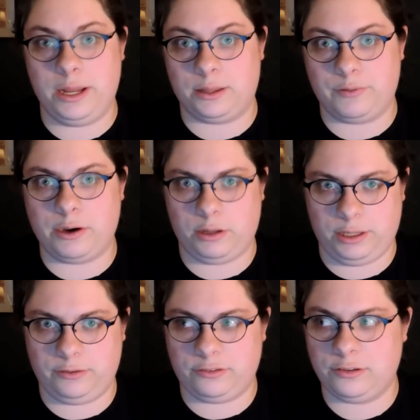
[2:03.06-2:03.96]
Oni at the
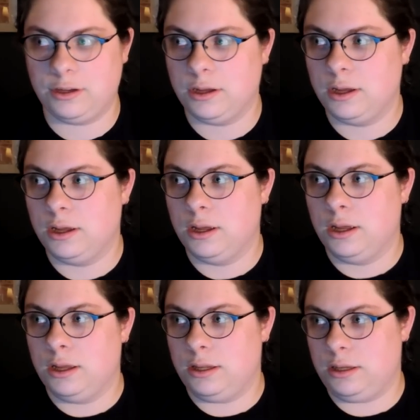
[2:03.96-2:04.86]
very least,
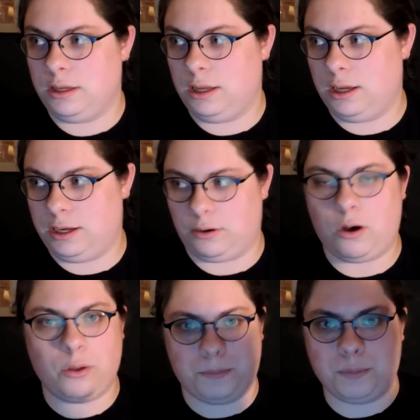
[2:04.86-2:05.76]
you know,
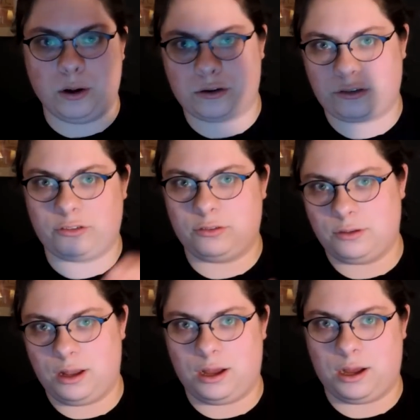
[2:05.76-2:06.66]
all the books,